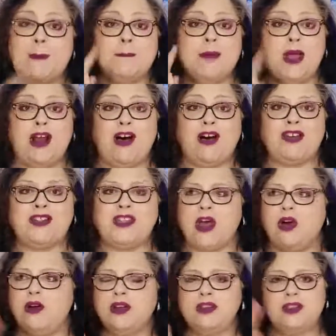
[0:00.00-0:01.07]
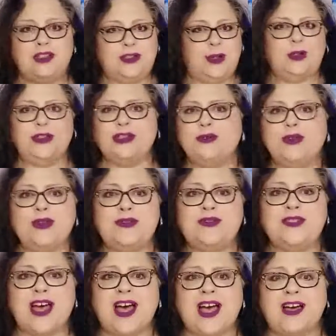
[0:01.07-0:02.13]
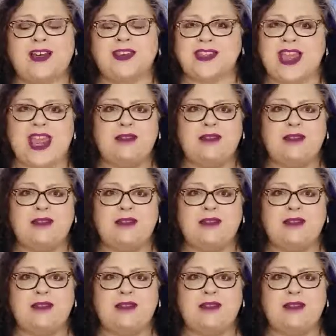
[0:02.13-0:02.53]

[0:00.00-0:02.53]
but also solar roof tiles